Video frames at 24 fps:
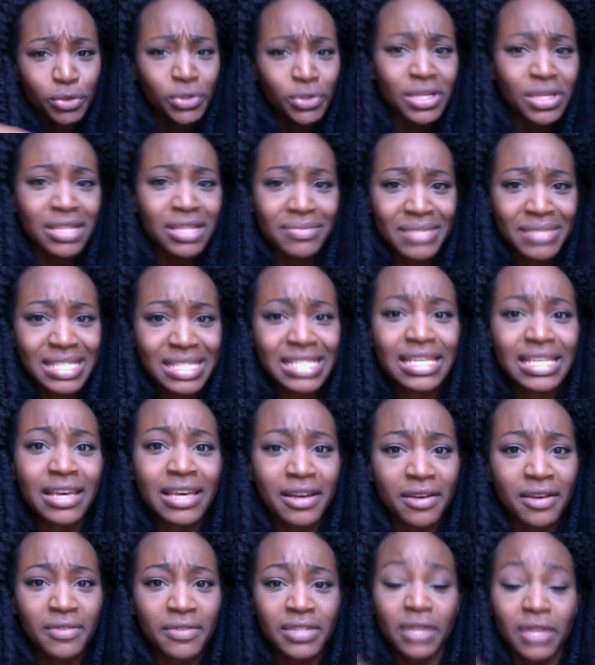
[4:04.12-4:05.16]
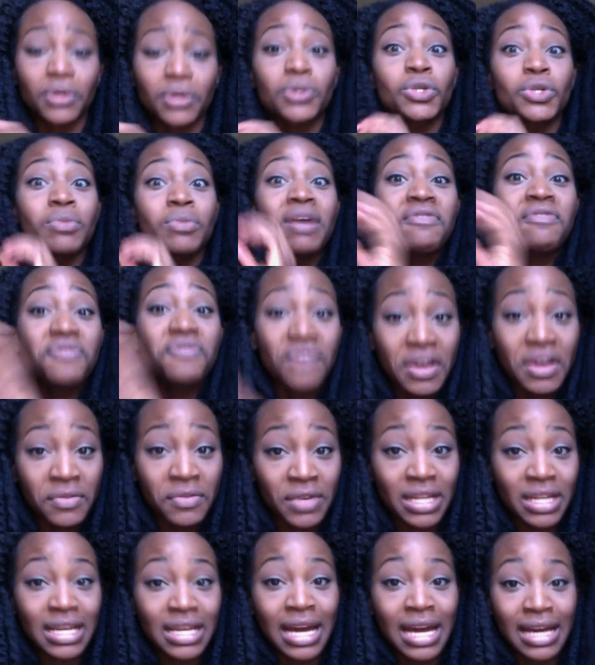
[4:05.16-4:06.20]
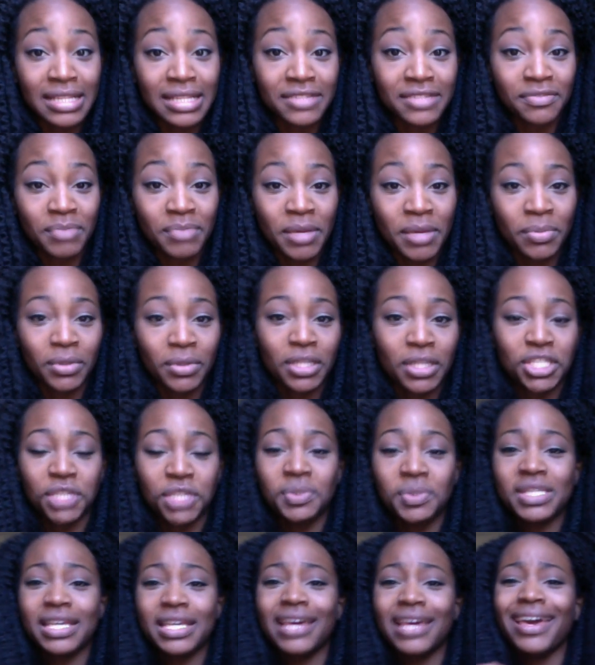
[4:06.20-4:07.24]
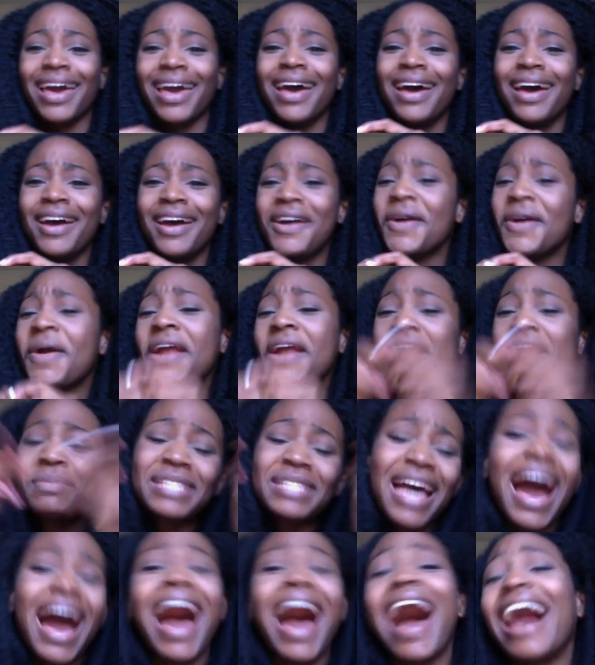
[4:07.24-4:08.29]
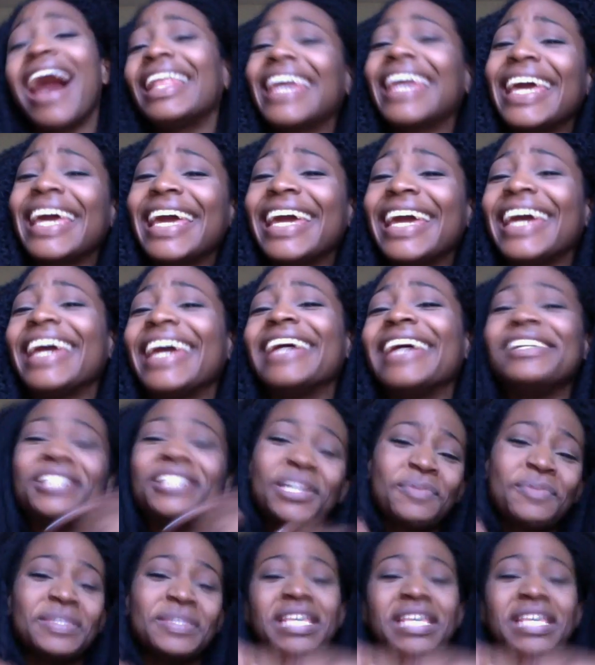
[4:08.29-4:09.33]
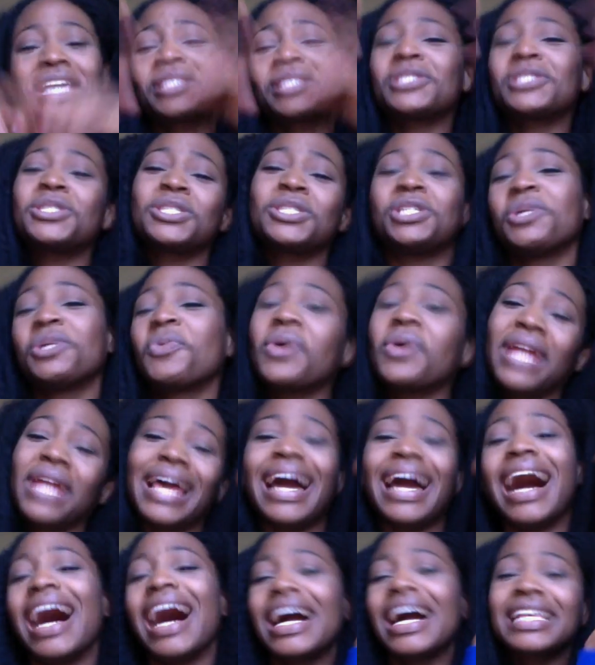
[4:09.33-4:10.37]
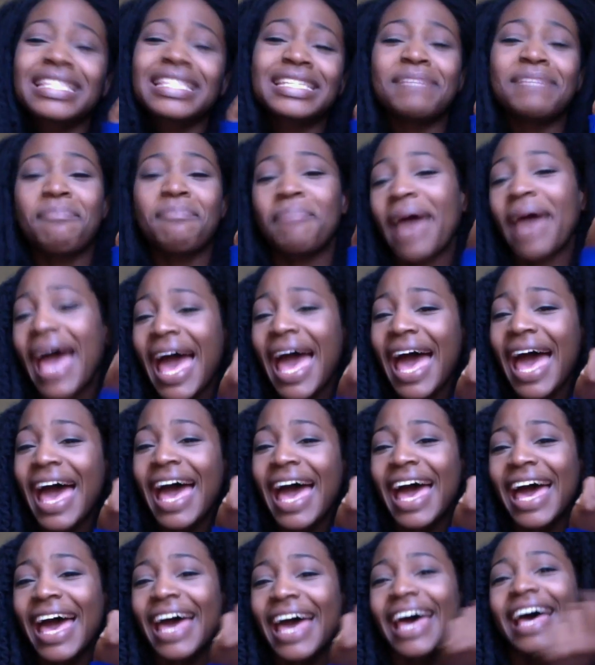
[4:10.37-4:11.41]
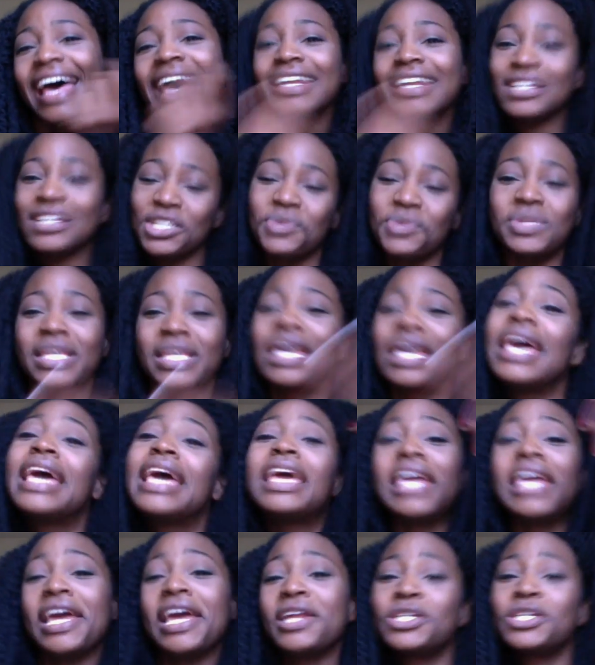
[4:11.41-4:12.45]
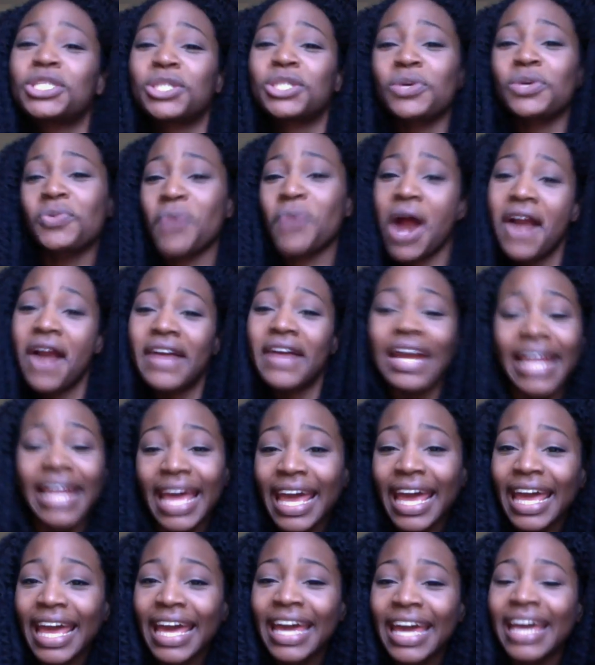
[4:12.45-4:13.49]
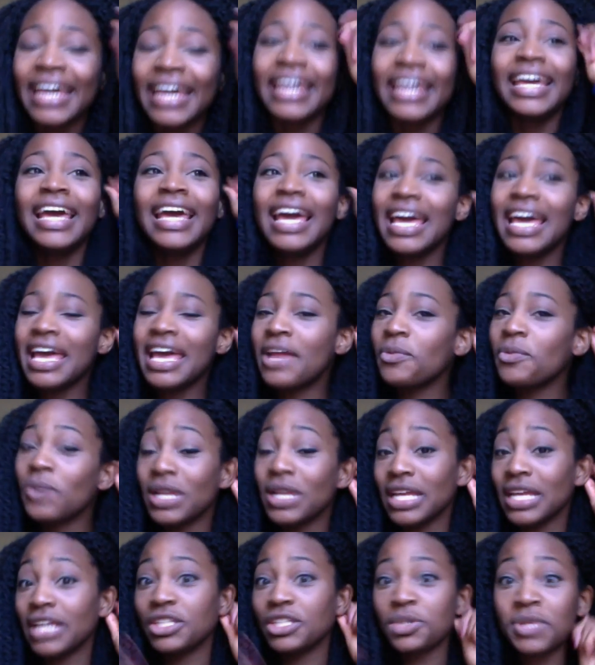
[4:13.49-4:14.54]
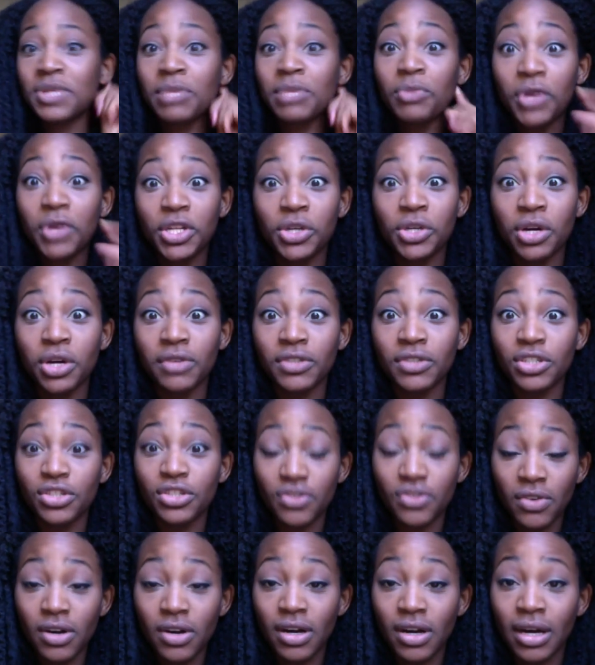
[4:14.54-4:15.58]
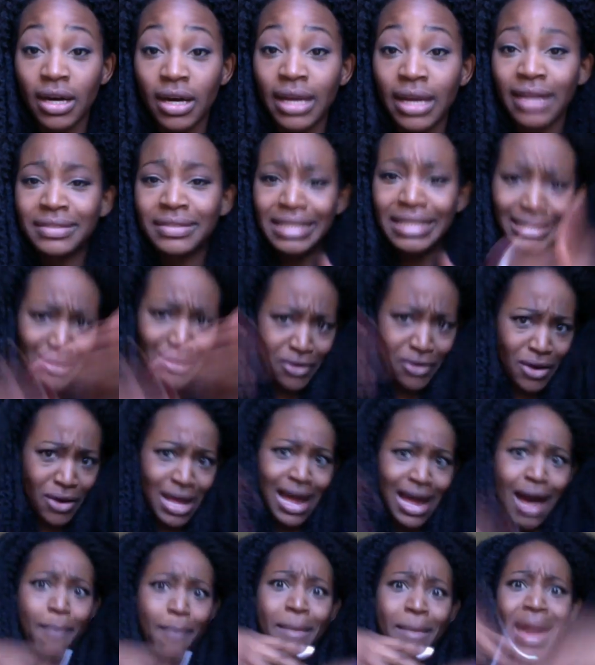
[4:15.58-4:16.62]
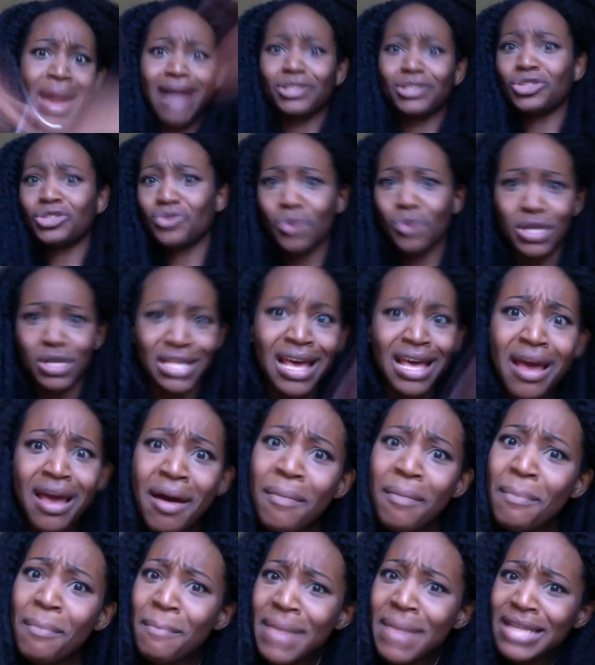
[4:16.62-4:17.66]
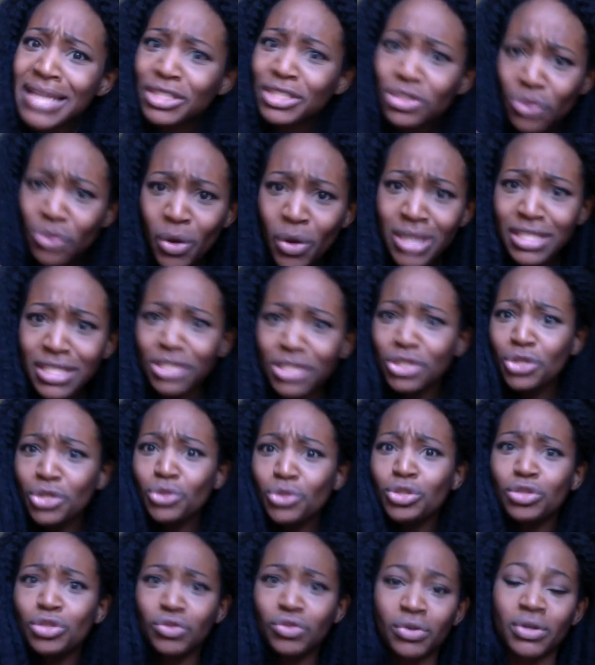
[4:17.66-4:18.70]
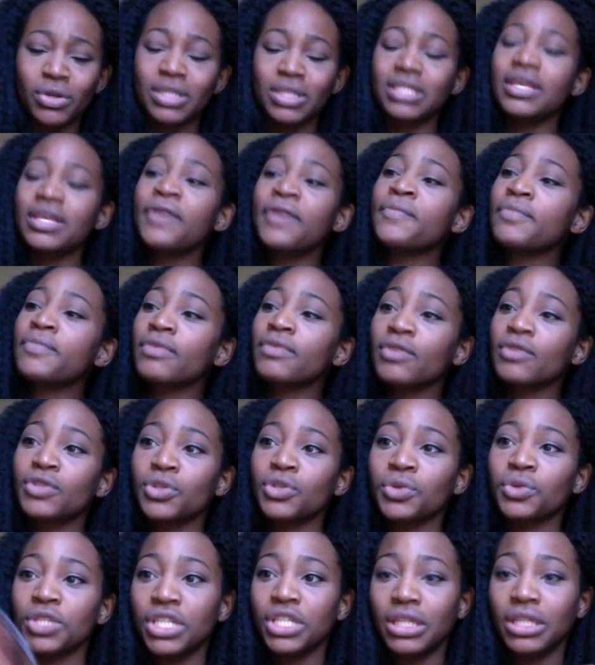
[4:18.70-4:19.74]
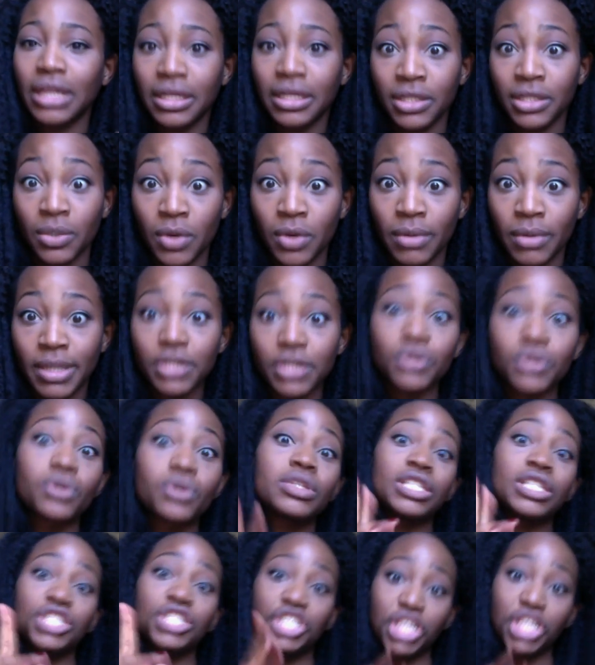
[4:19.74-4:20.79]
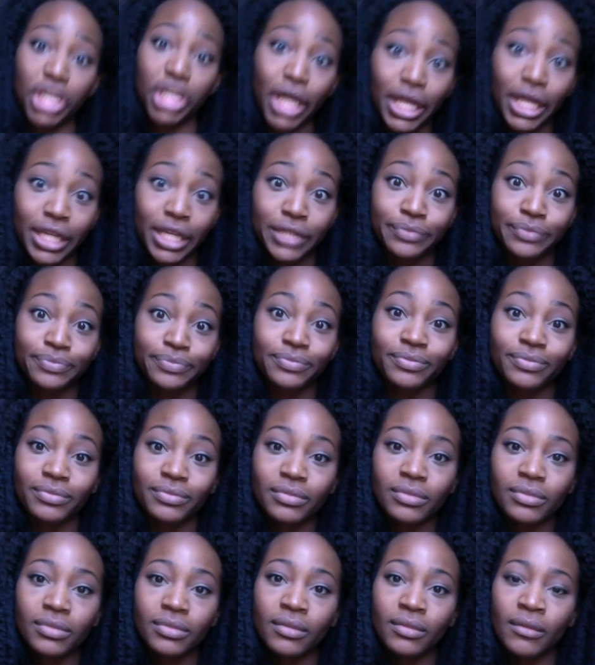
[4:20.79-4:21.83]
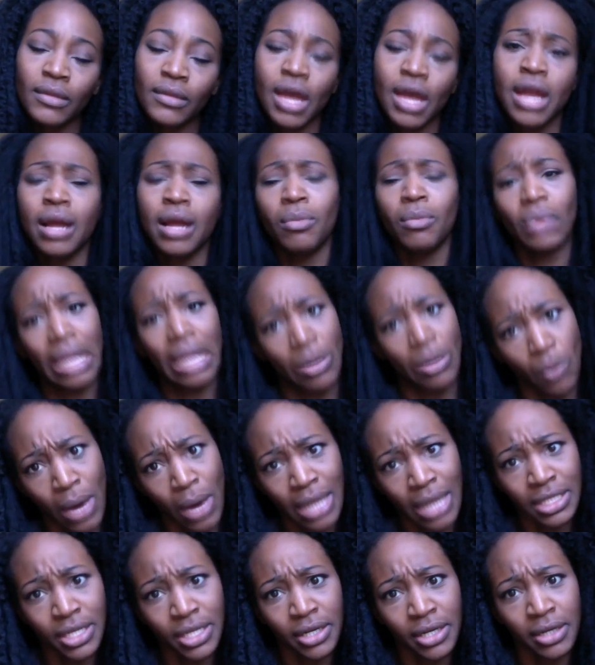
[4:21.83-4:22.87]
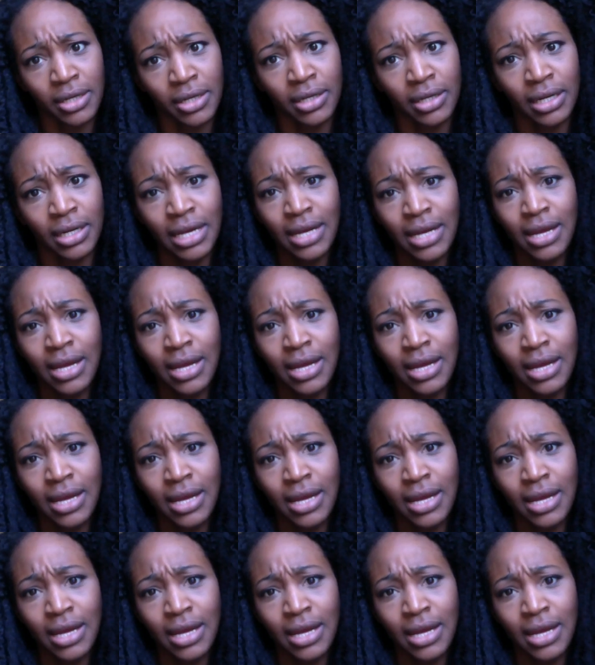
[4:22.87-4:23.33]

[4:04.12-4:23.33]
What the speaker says: to themselves. Like, those are my favorite kinds of people. And she was like, her name was Holly, and she was like, she wore like Uggs to bed, and she was like in a sorority. And one day she was like, Marie, do you have a straw? And I was like, girl, I got mad straws. Me straws is you straws. So she like took one of my straws and she cut it, and I'm like watching her.